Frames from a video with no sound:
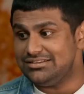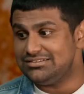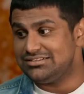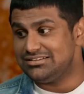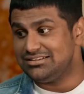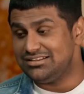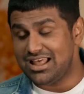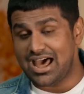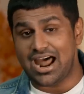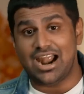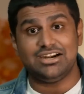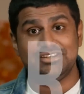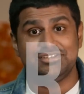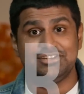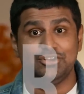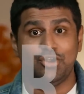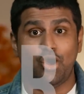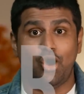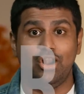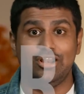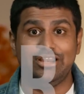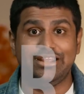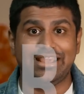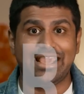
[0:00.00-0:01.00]
is large in
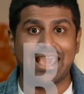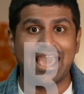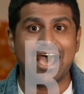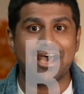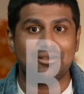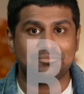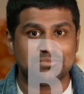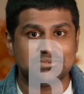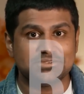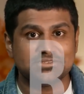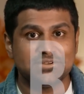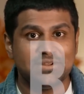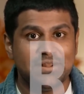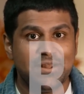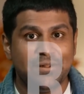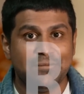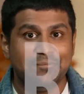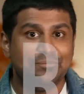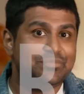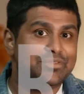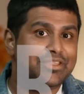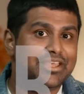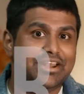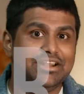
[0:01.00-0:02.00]
all caps.
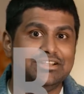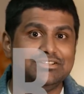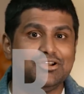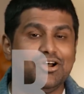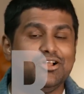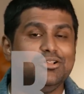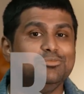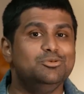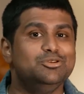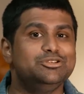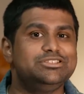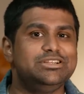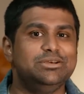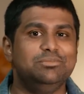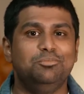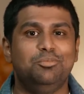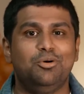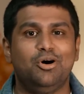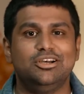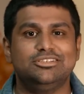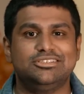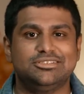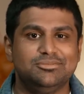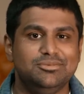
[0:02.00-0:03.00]
It is almost
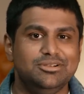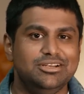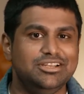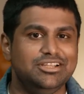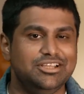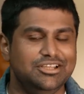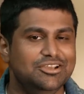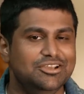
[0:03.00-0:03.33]
impossible to